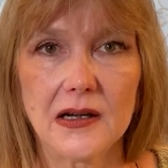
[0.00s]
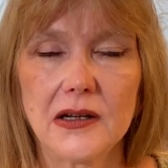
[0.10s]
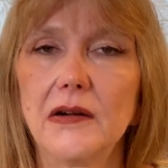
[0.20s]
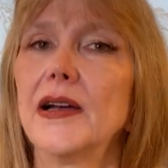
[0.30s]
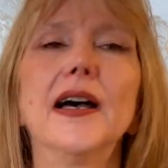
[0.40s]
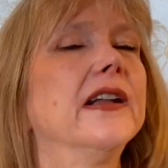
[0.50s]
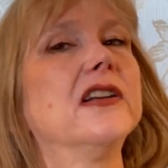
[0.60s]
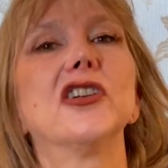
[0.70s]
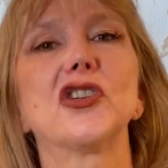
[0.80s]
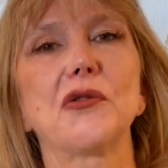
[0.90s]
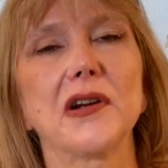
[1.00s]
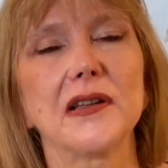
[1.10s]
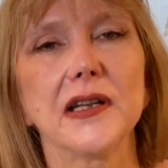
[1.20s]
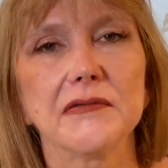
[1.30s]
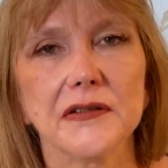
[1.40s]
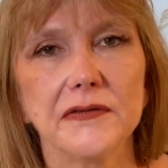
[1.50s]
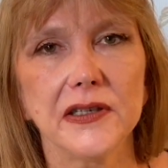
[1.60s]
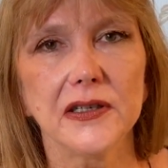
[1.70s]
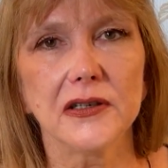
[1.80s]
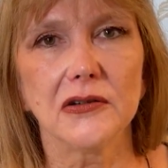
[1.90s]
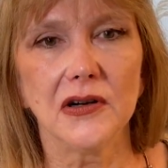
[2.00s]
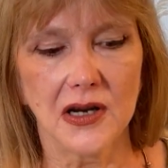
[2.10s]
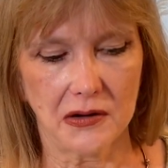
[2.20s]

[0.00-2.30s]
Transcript: Go ahead and just quickly review